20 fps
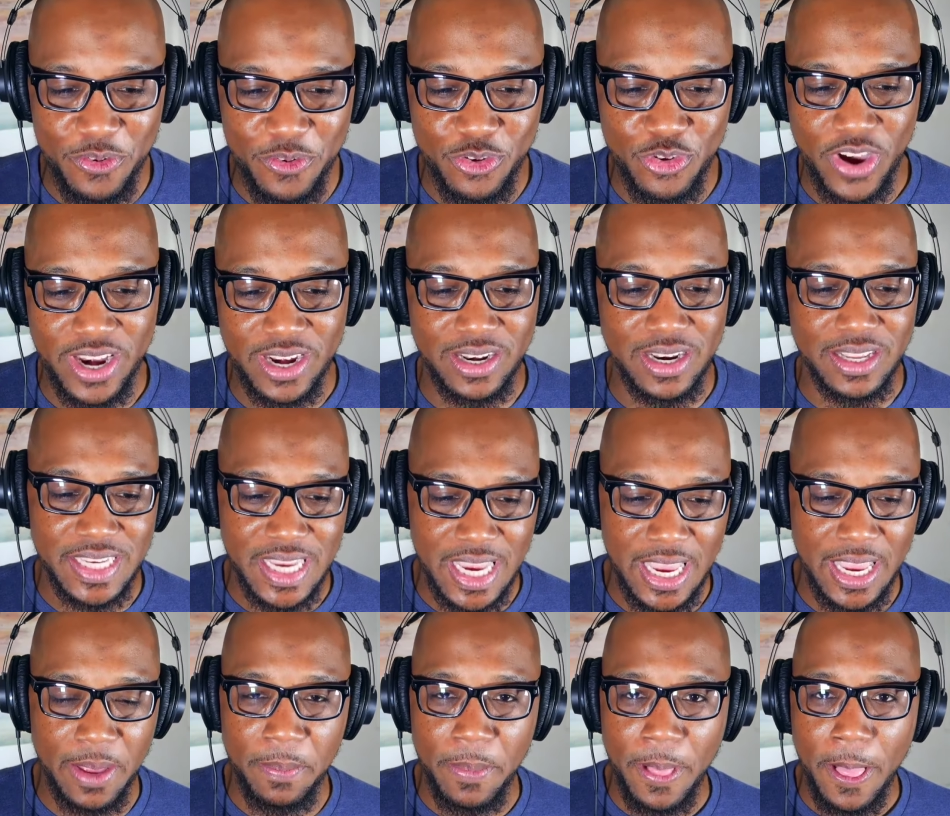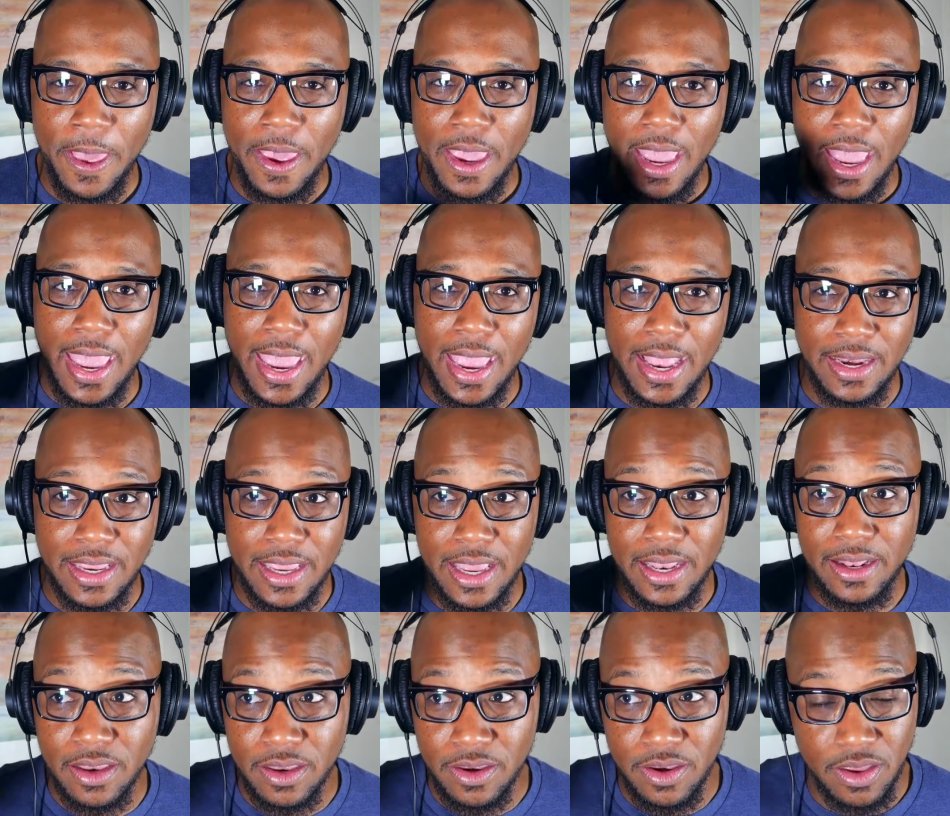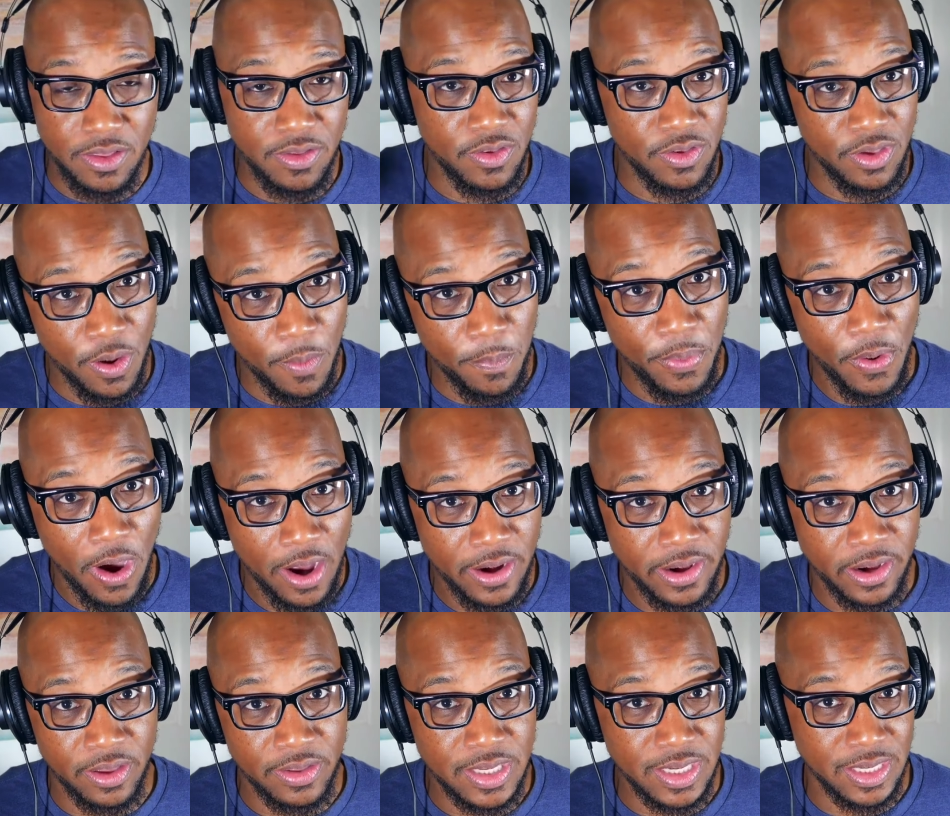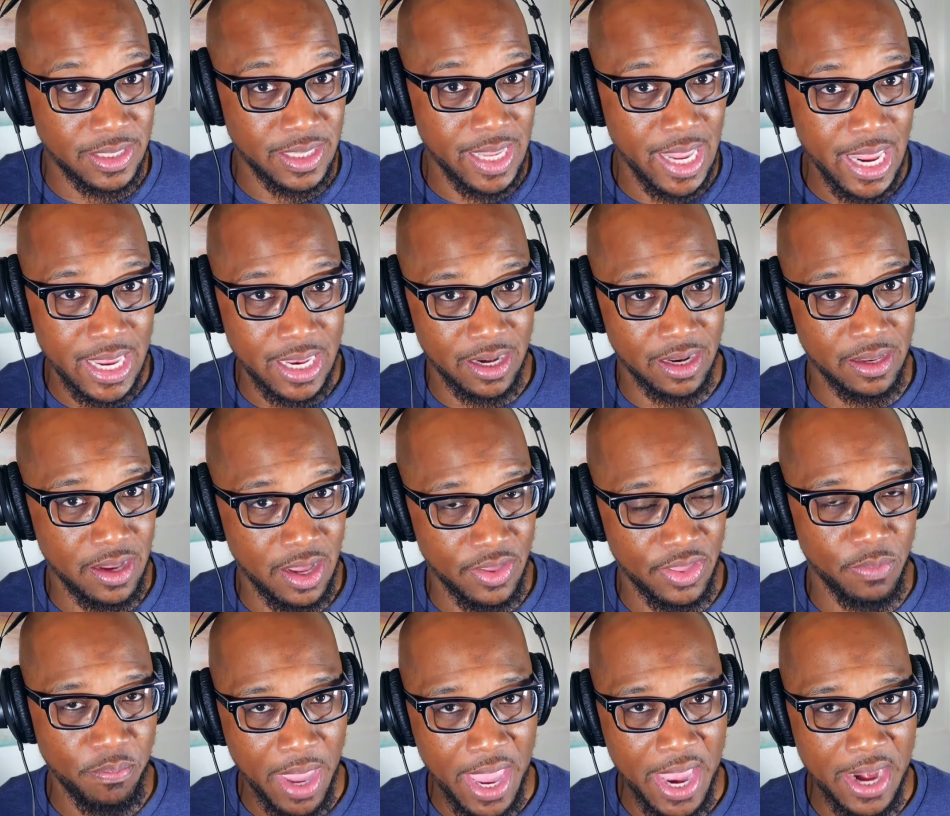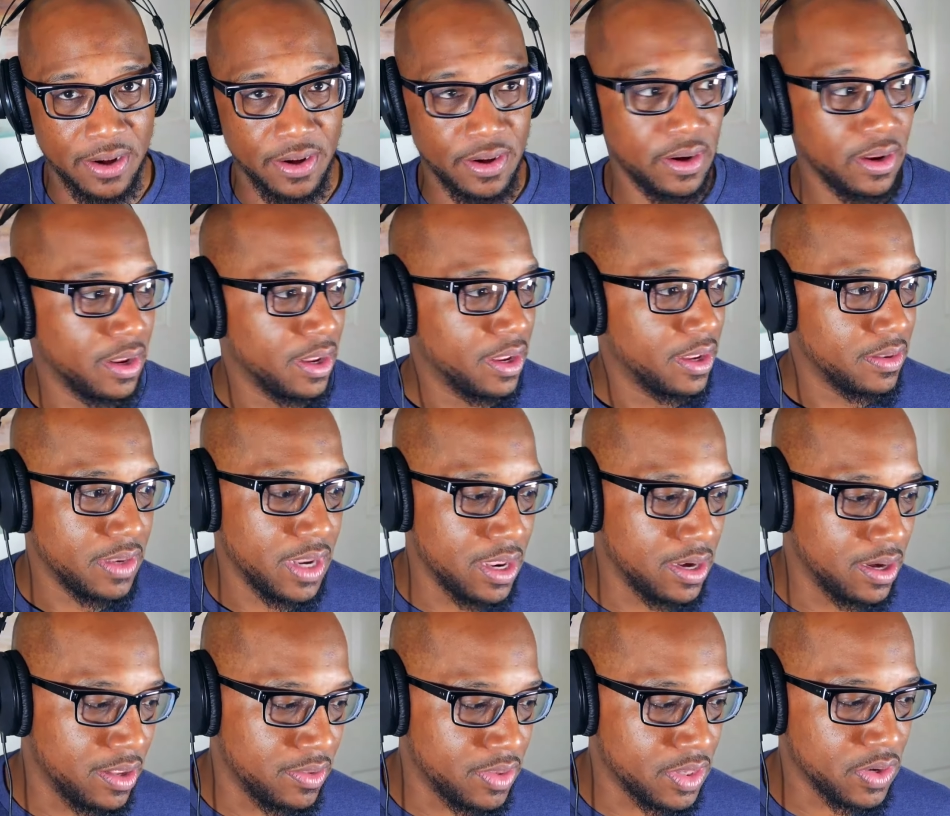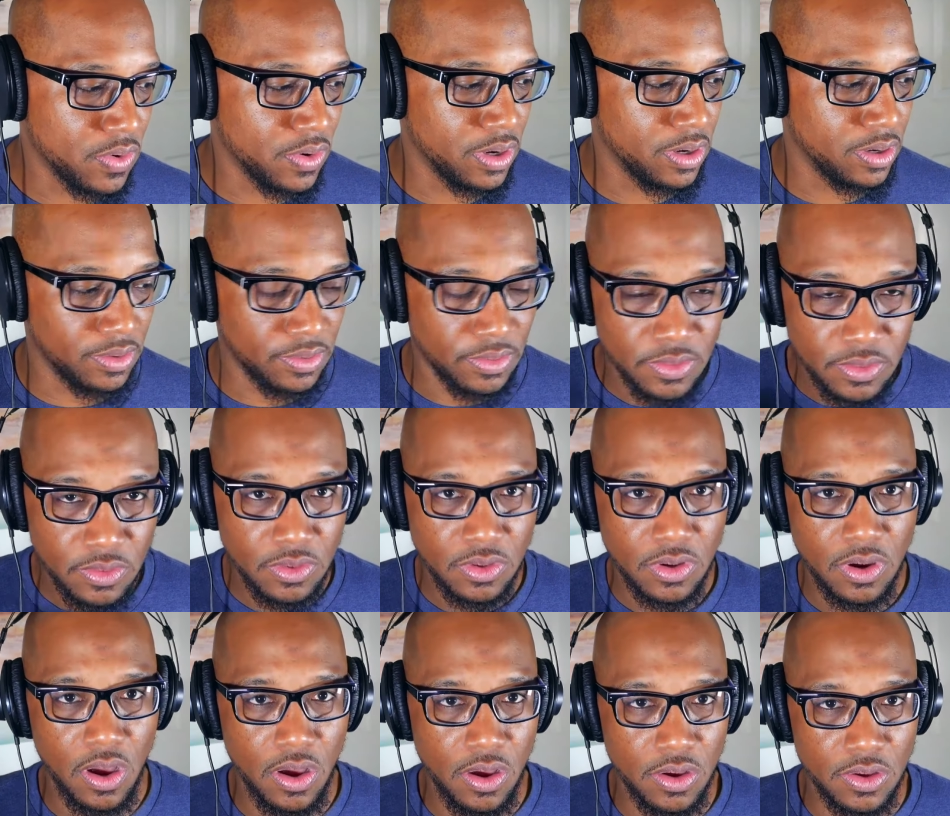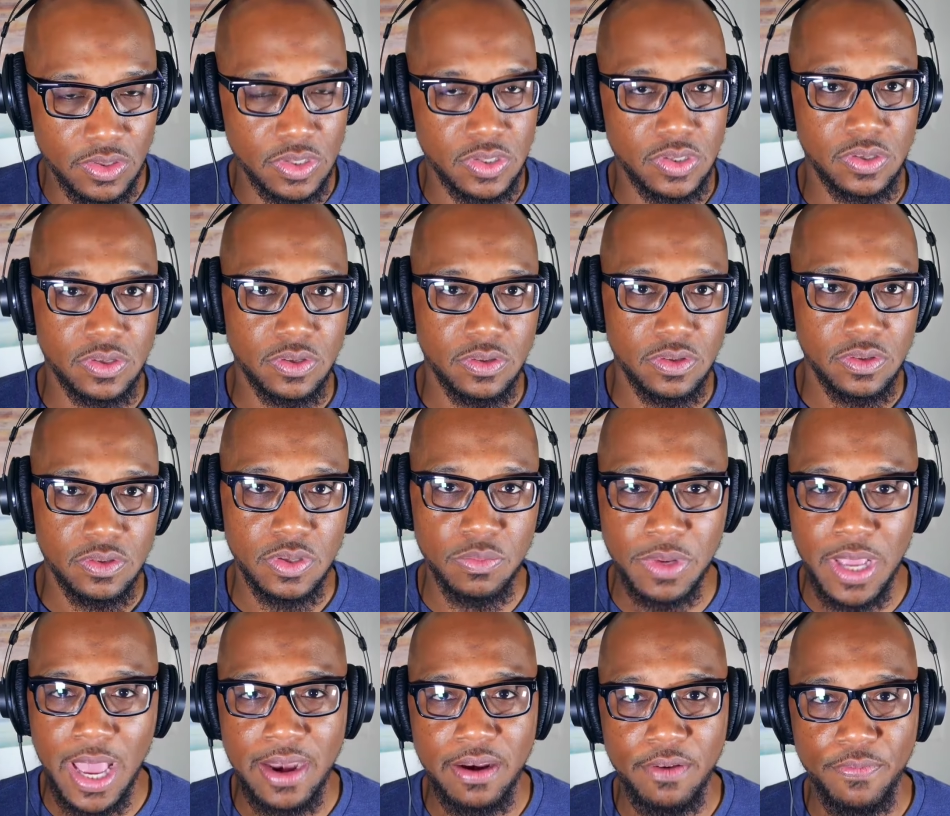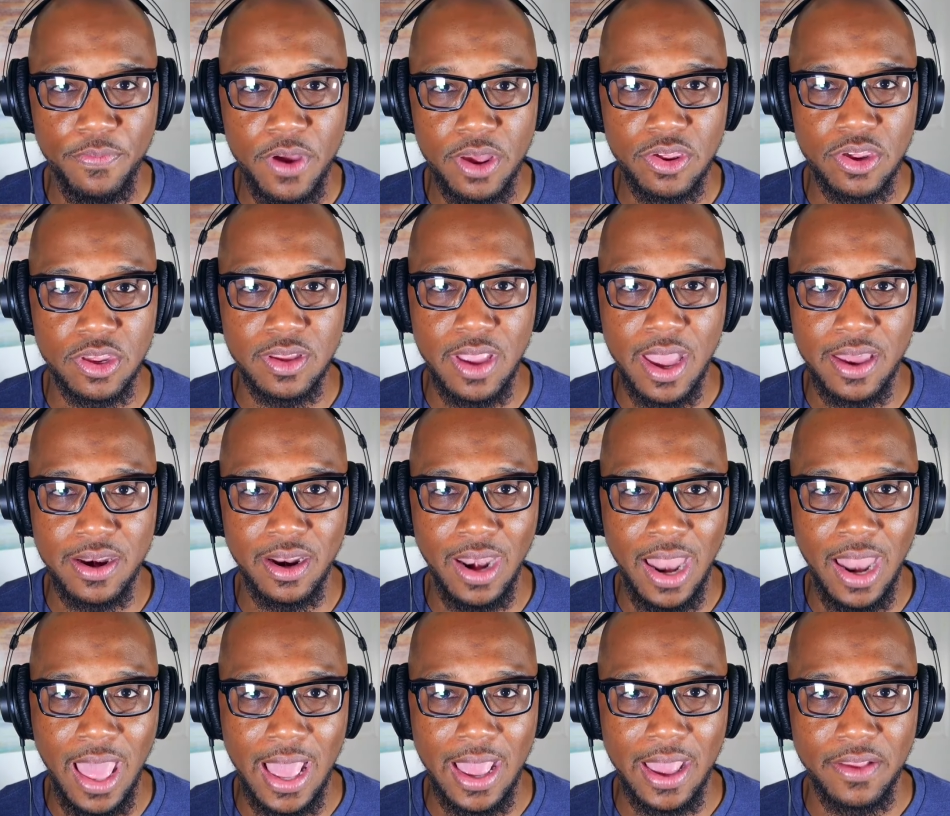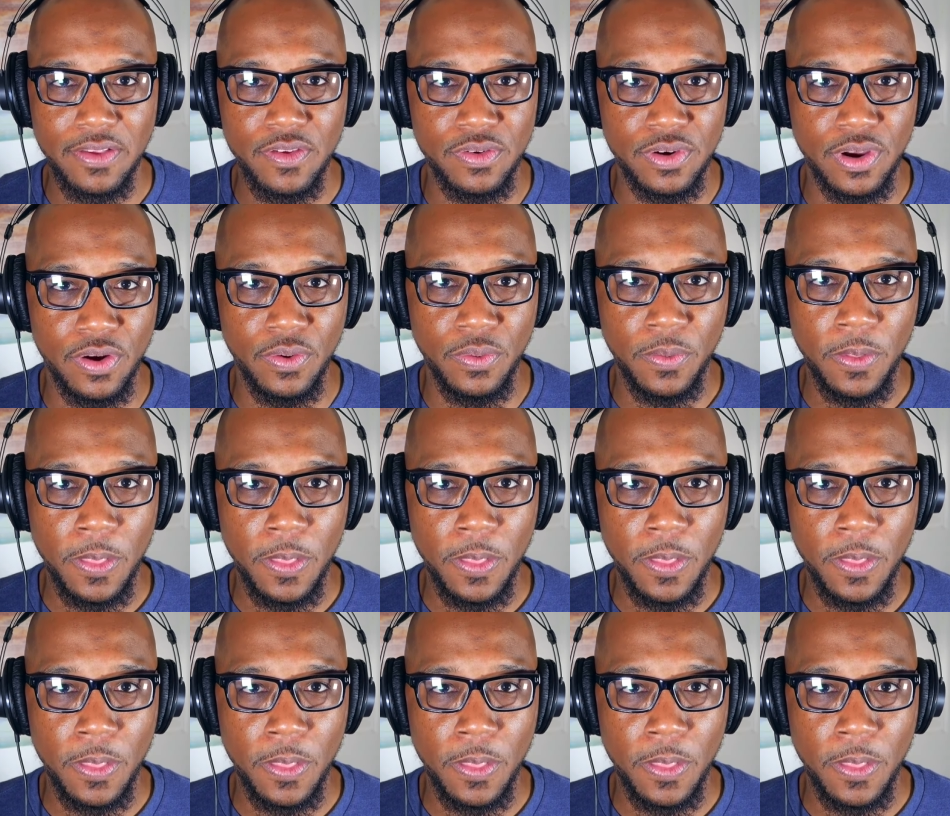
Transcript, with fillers: infiltrating the team and getting your partner to think in another manner, then it's going to cause some kind of friction down the line, you know?